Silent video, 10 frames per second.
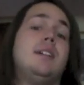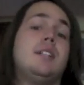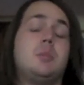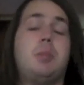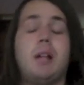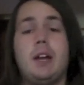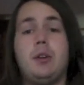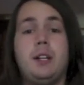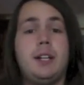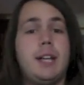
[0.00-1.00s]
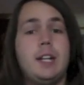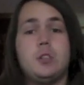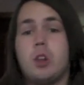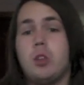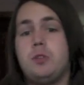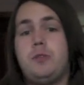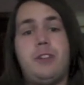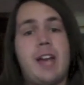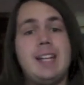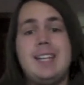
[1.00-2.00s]
Supply Unit, again, is one of those
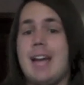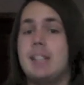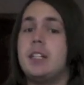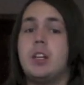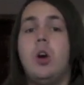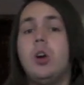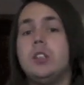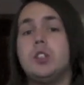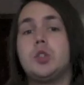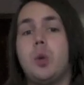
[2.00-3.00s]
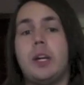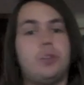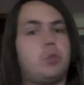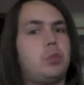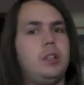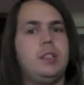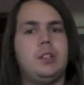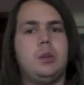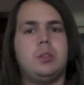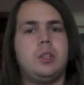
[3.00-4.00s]
fantastic cards. It's great. You really
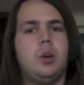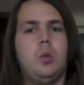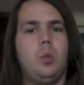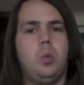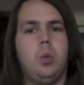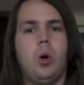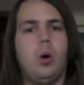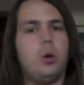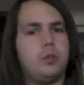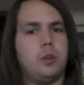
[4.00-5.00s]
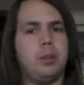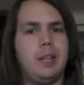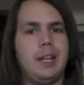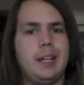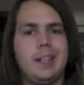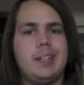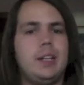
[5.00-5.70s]
don't go wrong for playing it.